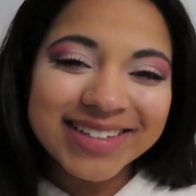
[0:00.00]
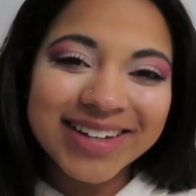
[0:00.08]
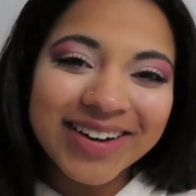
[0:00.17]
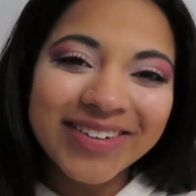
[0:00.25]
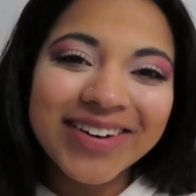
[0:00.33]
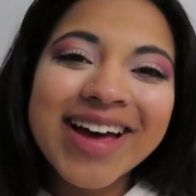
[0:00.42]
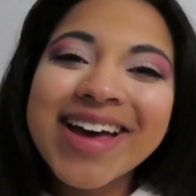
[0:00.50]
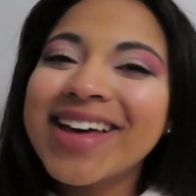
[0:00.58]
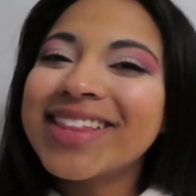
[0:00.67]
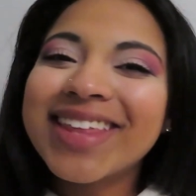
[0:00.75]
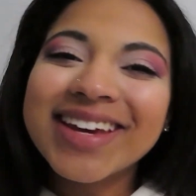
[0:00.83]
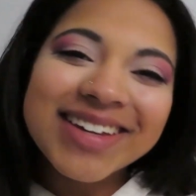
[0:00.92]
So
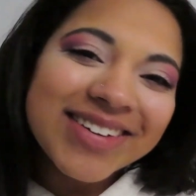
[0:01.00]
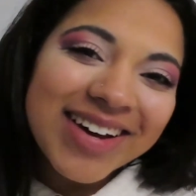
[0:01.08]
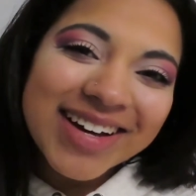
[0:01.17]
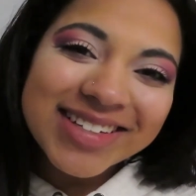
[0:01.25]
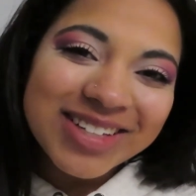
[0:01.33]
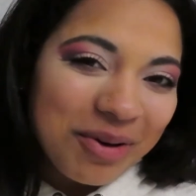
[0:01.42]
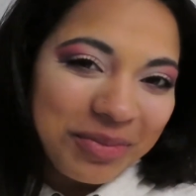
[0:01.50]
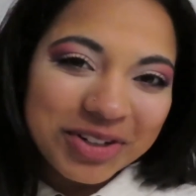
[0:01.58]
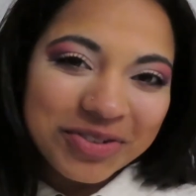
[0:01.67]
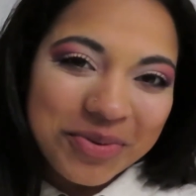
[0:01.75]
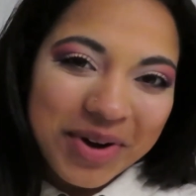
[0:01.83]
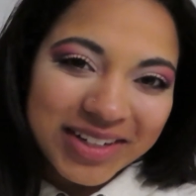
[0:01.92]
thank you guys so
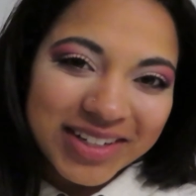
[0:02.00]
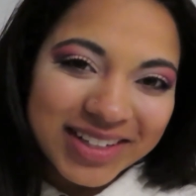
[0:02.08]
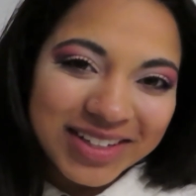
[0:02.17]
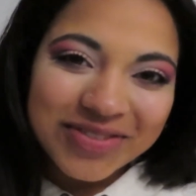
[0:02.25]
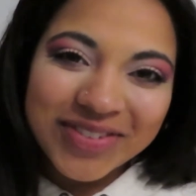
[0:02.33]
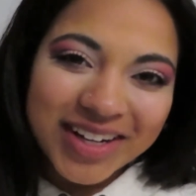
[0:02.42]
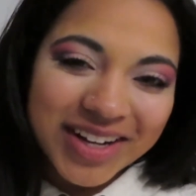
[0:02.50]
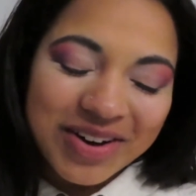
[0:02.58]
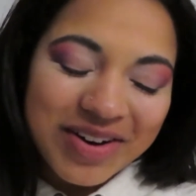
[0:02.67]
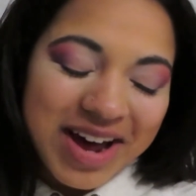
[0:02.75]
much for watching this video.